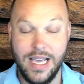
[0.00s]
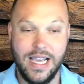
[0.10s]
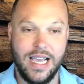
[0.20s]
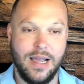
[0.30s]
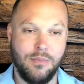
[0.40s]

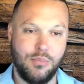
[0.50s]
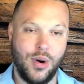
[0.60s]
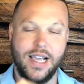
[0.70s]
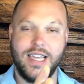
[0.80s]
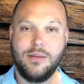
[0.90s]
and
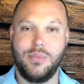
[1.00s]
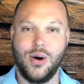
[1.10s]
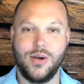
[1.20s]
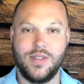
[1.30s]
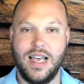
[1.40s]
breaking
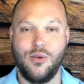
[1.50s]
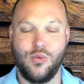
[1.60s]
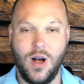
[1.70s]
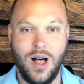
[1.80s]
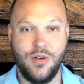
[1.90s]
apart that
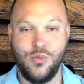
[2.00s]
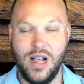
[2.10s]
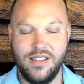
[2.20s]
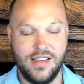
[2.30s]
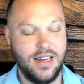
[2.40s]
rod
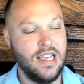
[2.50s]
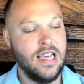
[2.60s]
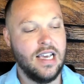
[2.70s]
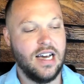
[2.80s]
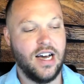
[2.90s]
resin.
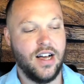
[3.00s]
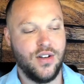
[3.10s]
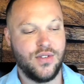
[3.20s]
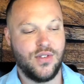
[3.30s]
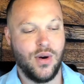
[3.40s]
Uh,
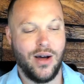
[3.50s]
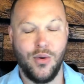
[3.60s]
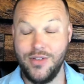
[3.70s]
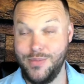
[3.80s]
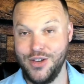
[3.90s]
so I
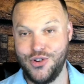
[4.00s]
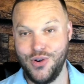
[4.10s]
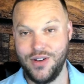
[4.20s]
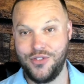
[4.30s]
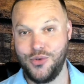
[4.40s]
always make sure
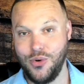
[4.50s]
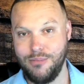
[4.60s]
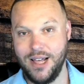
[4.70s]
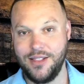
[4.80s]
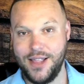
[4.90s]
I store
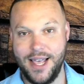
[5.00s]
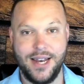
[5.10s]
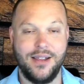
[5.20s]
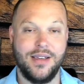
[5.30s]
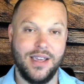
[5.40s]
my
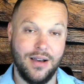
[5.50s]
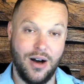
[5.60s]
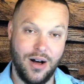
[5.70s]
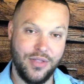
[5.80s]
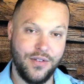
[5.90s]
lead
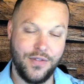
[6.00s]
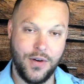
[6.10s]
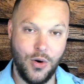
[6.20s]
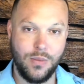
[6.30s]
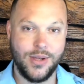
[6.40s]
on the
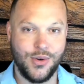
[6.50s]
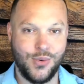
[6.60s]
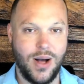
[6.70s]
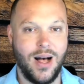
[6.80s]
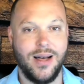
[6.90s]
foam of the
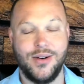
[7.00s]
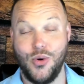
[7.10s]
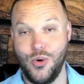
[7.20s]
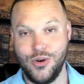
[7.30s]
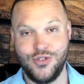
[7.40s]
rod
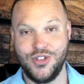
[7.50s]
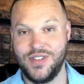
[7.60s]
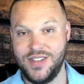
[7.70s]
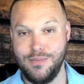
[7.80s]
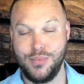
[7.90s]
or just
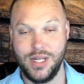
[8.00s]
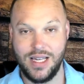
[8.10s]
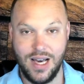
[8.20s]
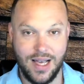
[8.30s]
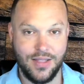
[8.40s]
simply
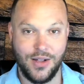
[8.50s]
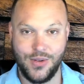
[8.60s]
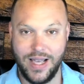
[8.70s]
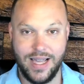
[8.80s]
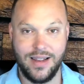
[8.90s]
cut the
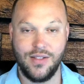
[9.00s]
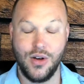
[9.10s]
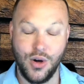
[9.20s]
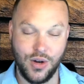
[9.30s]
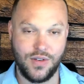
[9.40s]
lead and the
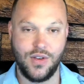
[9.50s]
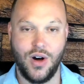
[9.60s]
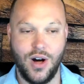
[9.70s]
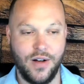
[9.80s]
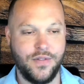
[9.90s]
hooks
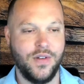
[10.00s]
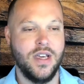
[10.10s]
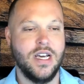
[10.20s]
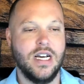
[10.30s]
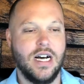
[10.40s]
off.
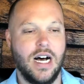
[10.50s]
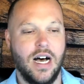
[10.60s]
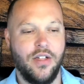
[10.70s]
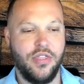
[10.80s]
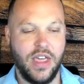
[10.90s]
Uh,
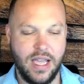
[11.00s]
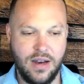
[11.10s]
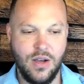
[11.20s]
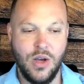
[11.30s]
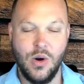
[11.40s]
then
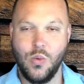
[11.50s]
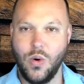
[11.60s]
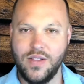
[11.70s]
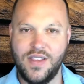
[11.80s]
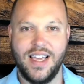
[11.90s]

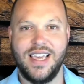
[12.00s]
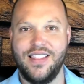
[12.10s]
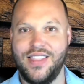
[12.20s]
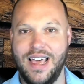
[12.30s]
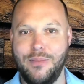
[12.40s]
once I get
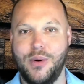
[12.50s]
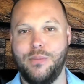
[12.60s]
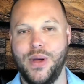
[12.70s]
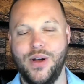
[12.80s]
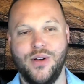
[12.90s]
that
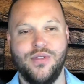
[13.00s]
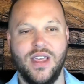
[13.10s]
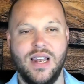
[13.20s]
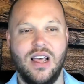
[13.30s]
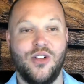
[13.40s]
prepared,
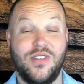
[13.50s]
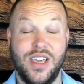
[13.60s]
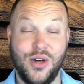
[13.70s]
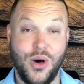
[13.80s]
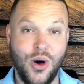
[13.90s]
then I'll take
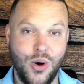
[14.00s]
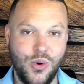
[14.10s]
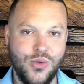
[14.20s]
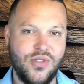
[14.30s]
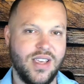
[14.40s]
a
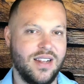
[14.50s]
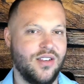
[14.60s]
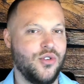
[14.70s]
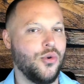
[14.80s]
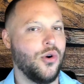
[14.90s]
hose and
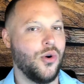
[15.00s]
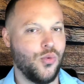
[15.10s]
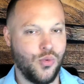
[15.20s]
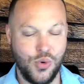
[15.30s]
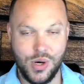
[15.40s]
do a
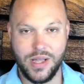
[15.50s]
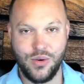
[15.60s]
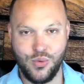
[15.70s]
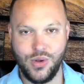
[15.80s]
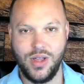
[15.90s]
really,
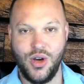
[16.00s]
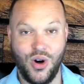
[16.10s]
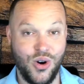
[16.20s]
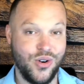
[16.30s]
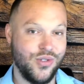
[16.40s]
really
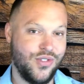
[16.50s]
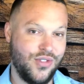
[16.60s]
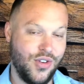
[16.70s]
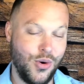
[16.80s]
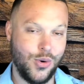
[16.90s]
hard
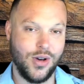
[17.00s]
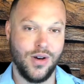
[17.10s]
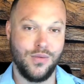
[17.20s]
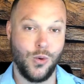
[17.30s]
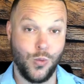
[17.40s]
soak of
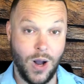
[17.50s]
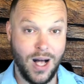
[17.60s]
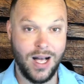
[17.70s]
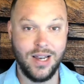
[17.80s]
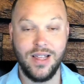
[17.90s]
the
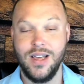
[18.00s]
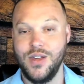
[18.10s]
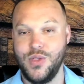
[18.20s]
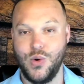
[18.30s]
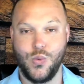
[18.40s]
rod,
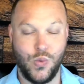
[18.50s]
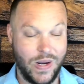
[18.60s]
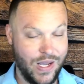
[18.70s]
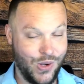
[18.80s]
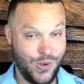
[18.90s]
the
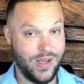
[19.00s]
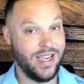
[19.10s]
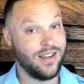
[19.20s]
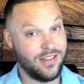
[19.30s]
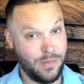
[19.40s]
reel, and
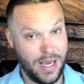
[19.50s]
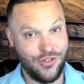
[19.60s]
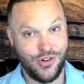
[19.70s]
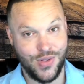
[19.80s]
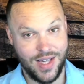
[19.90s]

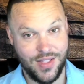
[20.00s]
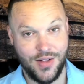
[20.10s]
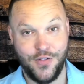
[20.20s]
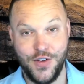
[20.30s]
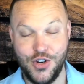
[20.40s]
especially the
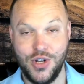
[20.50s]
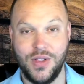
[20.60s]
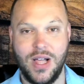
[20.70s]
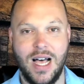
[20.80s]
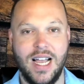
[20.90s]
fishing
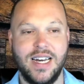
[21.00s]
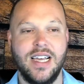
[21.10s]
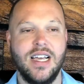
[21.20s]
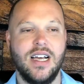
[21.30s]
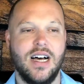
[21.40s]
line.
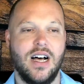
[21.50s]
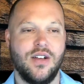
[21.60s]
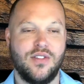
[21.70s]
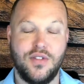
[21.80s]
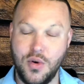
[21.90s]
Uh,
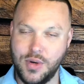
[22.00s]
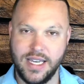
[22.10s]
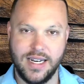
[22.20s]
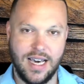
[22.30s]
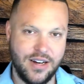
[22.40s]
soak it,
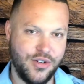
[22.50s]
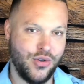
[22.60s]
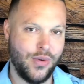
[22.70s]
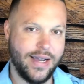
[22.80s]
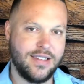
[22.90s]
not a
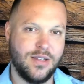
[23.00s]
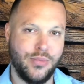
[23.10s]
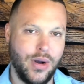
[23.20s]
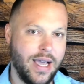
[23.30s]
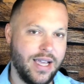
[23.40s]
direct
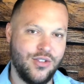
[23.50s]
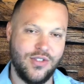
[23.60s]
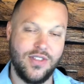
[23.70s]
spray, just a